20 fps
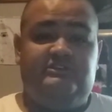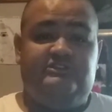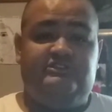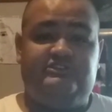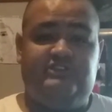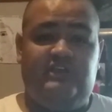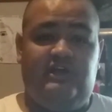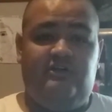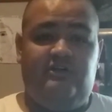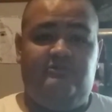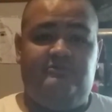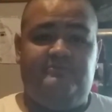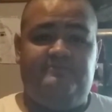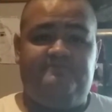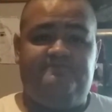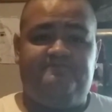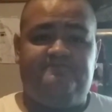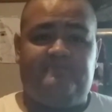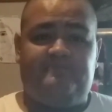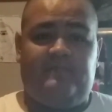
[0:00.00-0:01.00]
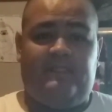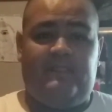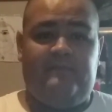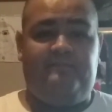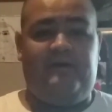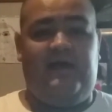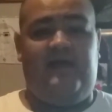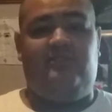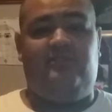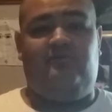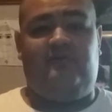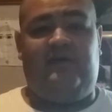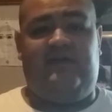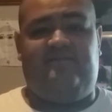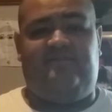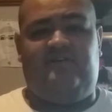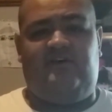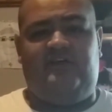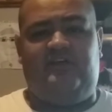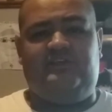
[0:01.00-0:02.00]
So, by the
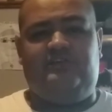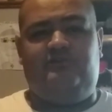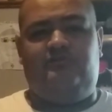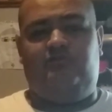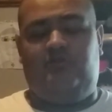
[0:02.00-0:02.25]
way, for all you who